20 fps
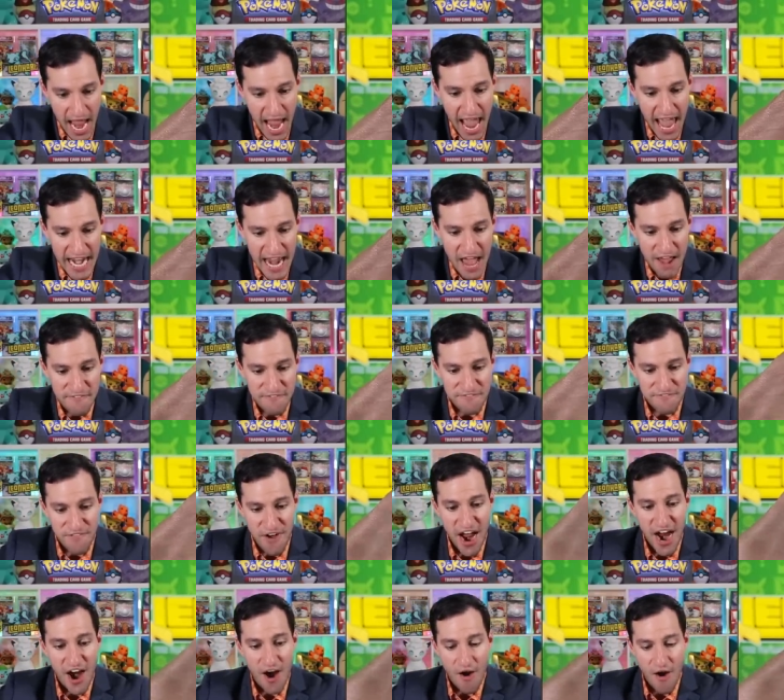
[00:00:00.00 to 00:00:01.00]
An
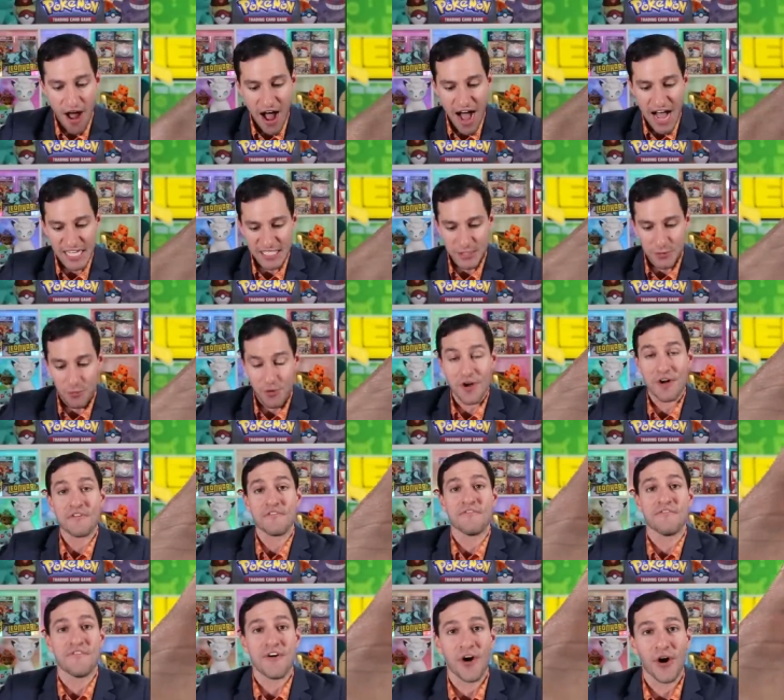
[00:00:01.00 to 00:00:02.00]
Ampharos
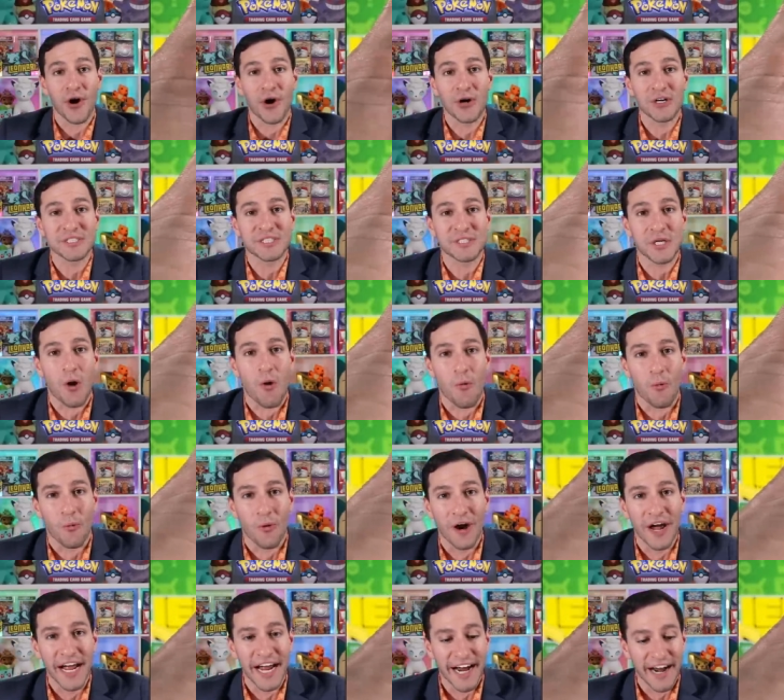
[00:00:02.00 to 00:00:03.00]
Reverse
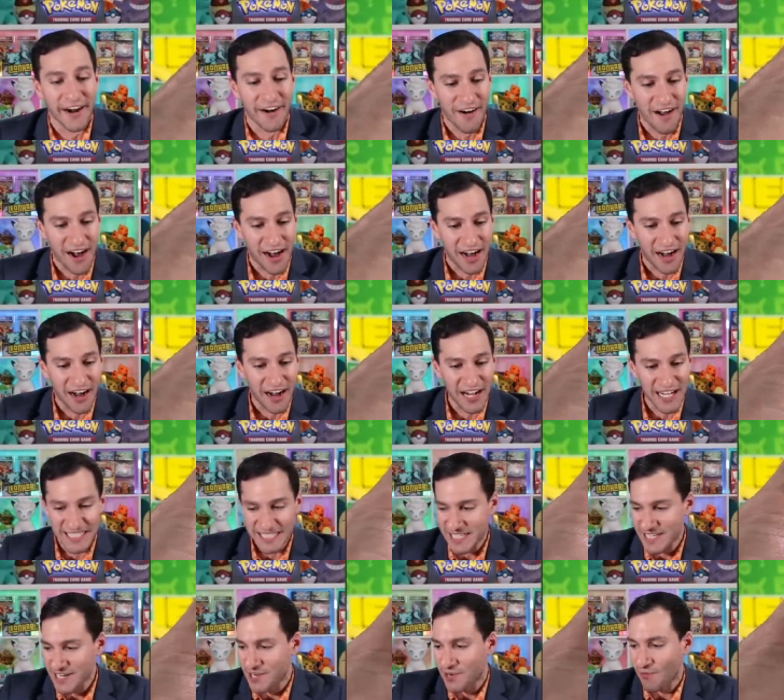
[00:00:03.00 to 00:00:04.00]
Rare
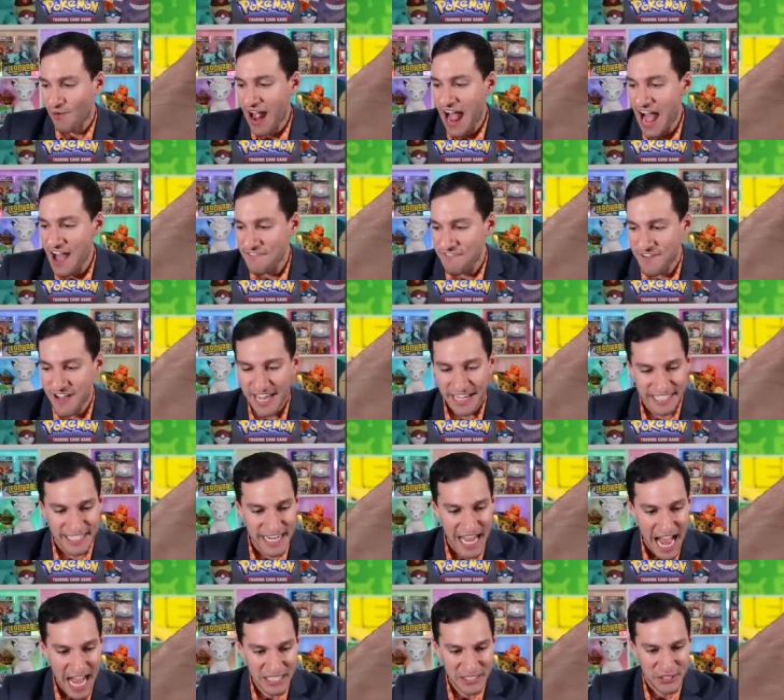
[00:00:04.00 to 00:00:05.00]
Holographic.
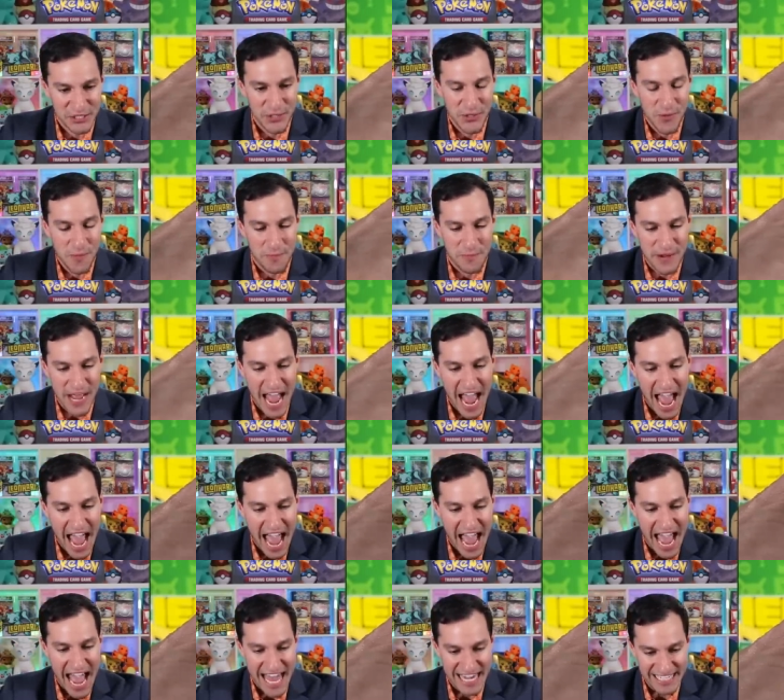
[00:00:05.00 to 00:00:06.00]
Not too
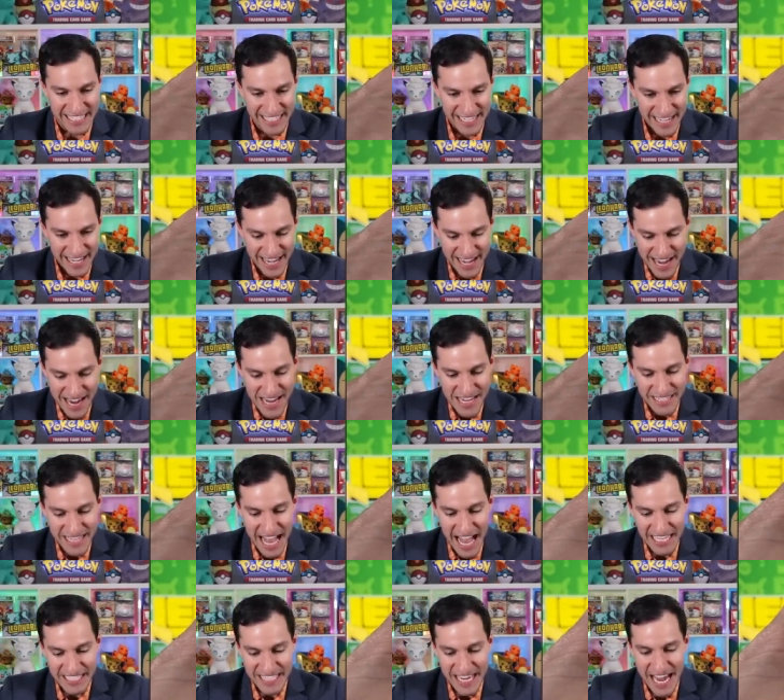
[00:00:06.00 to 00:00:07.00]
bad.
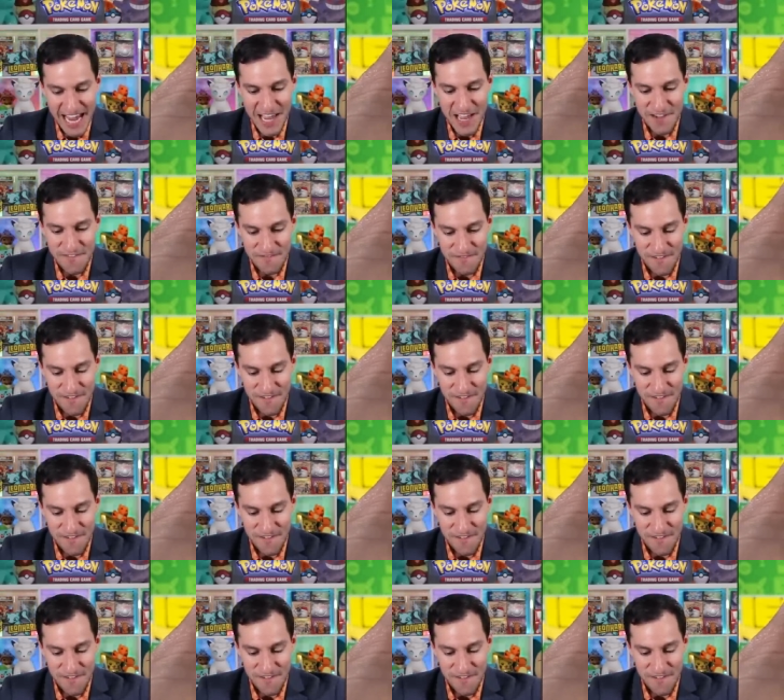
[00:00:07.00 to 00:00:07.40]
That's a